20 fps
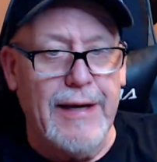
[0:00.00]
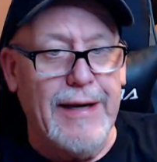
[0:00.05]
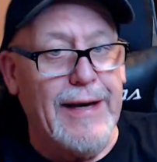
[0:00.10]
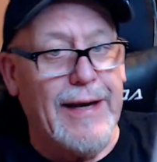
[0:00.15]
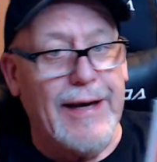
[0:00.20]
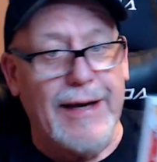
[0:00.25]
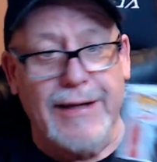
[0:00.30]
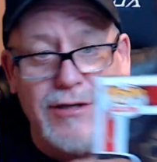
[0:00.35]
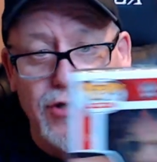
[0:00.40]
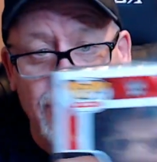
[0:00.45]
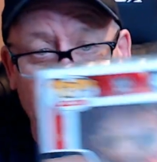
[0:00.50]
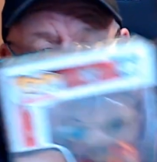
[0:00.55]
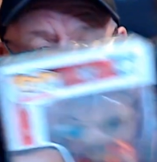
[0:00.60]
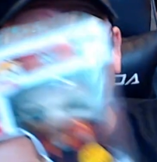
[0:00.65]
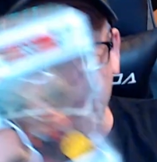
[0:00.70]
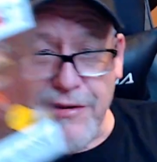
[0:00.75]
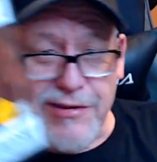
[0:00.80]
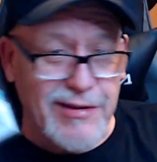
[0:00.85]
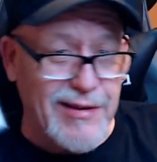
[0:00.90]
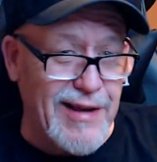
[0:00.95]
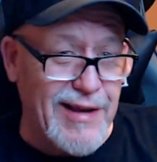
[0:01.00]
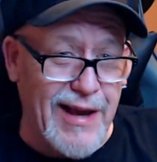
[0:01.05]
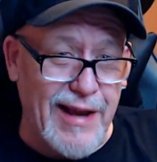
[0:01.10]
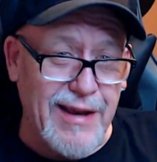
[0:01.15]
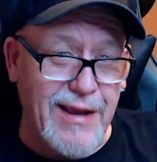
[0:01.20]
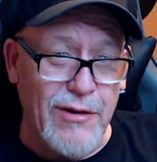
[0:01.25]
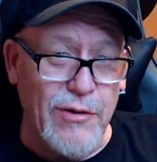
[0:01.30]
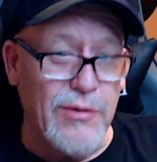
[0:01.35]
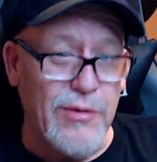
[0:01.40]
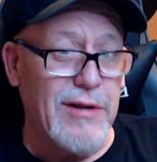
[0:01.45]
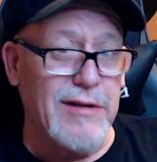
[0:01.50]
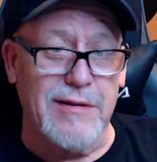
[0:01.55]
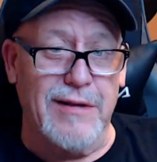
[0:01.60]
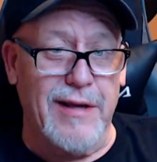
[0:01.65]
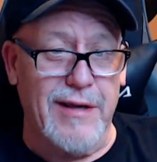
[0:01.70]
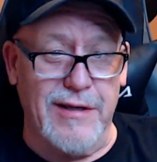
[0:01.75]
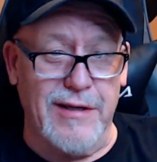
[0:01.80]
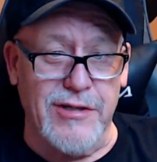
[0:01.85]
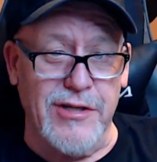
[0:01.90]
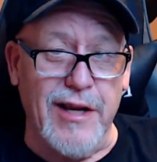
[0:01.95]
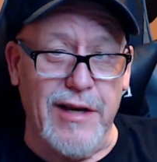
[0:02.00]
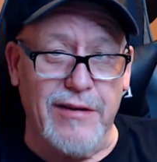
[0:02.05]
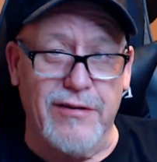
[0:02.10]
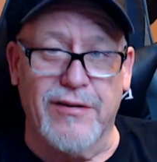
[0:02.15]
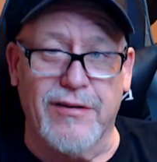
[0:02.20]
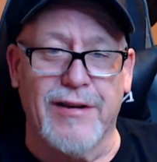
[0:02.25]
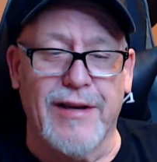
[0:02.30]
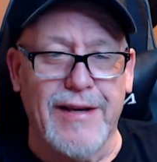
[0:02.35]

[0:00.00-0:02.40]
And it's a chase. Who doesn't like a chase?